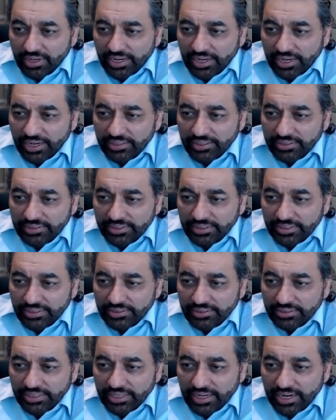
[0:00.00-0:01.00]
and
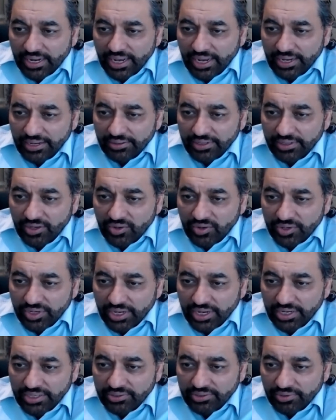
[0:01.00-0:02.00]
can I
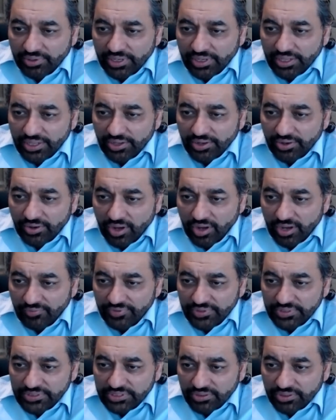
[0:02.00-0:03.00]
relocate to another
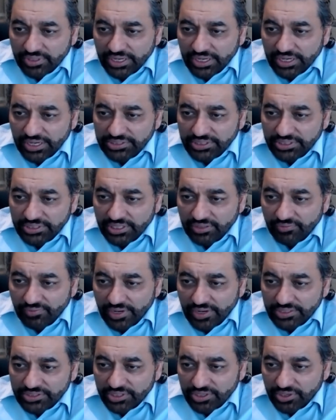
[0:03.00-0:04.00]
office location in
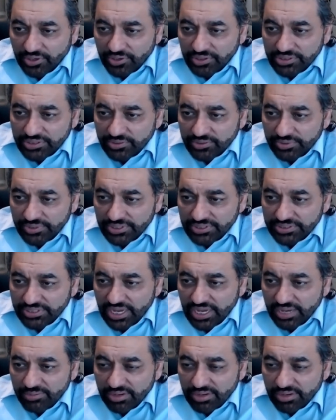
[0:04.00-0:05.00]
West Coast with the same